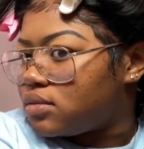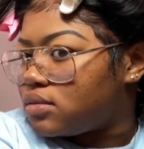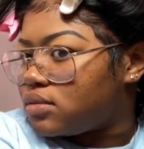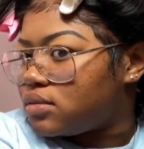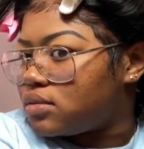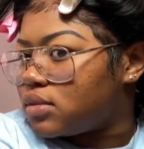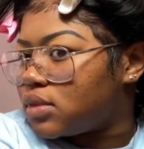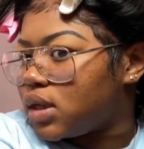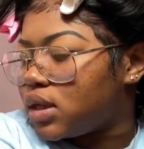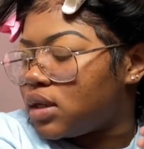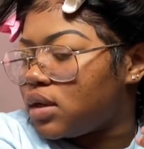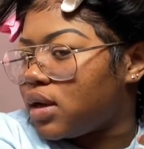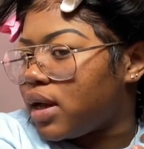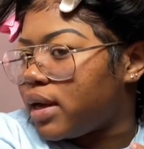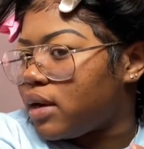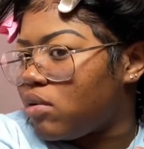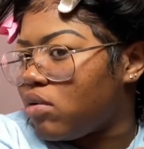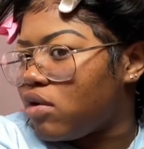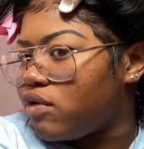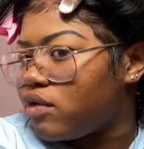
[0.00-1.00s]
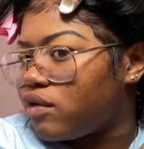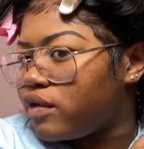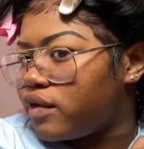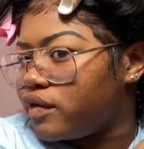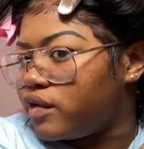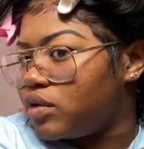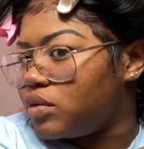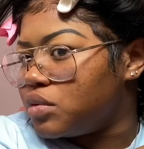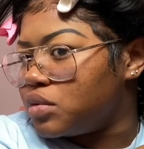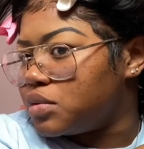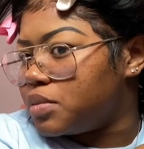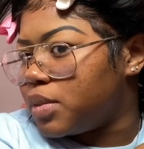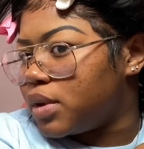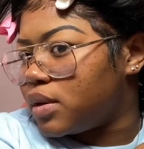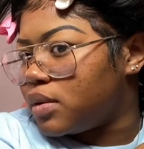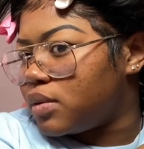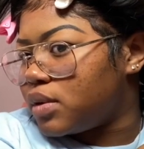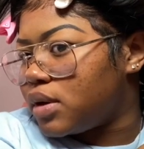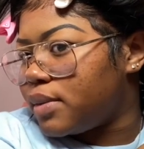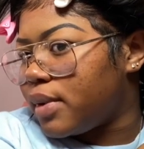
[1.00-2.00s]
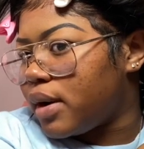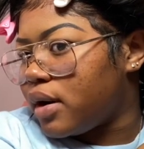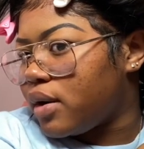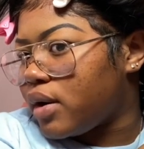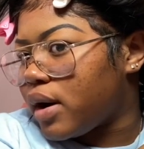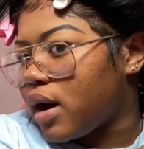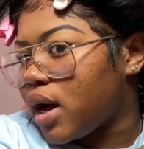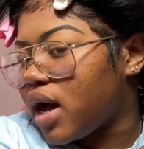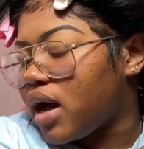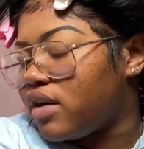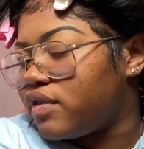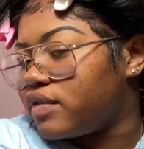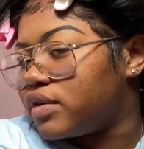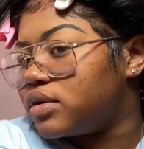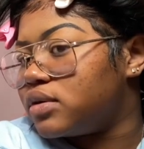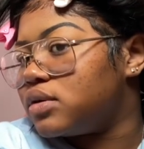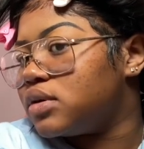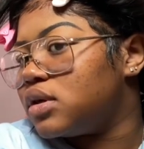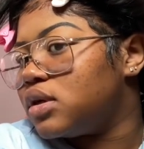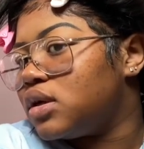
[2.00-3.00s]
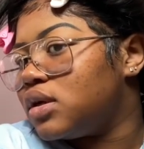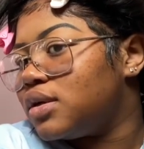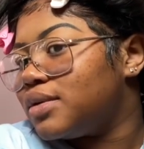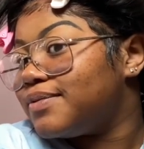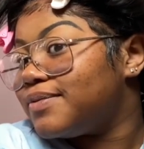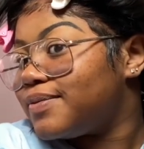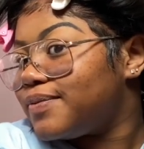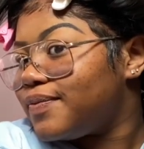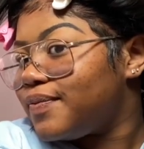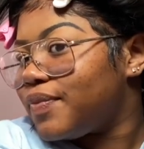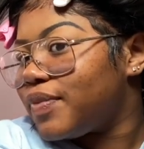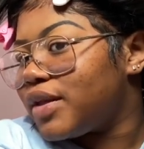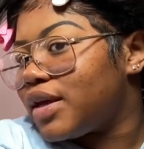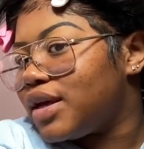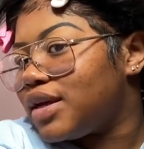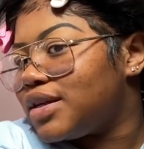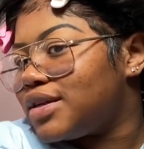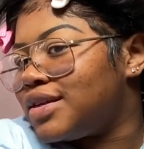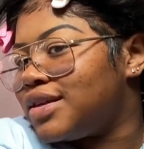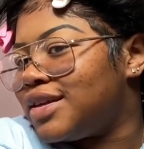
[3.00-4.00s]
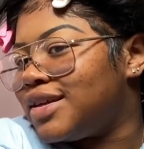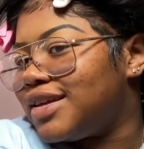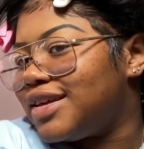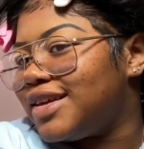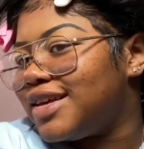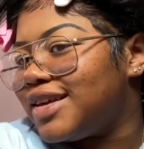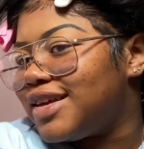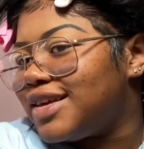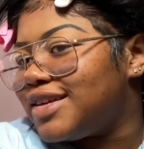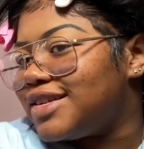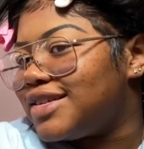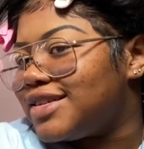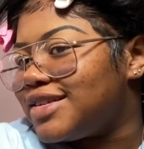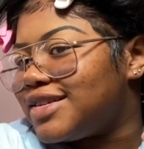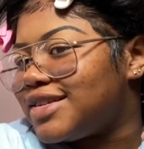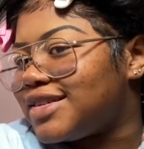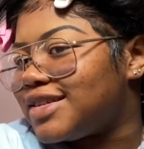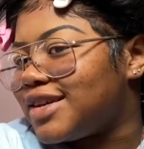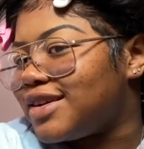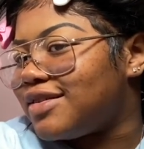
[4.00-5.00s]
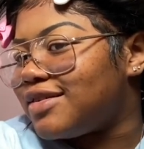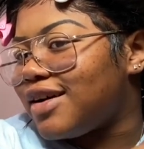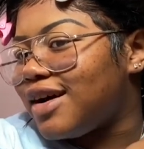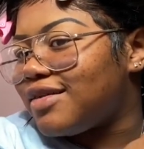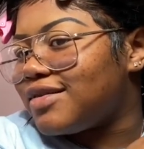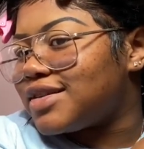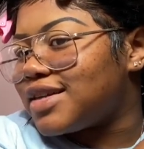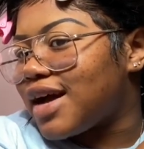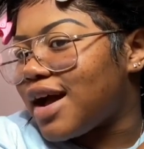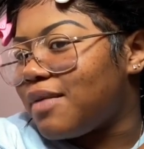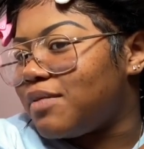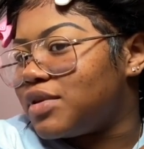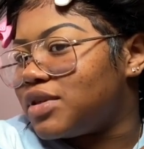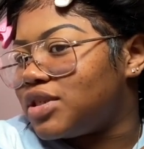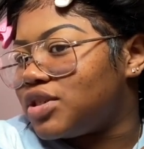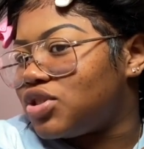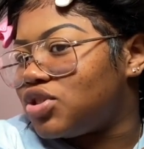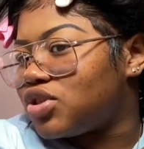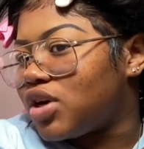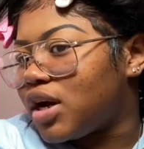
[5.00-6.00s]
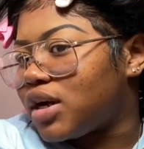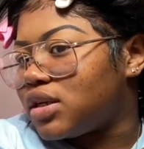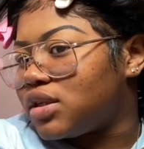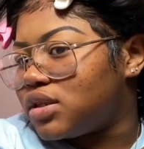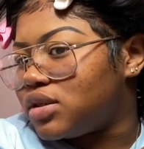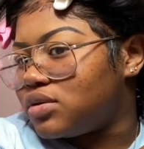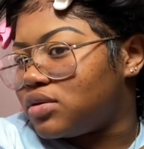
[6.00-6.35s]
like, you know, I go off of reviews, but what about how I feel? So I was like, I'm gonna just try the little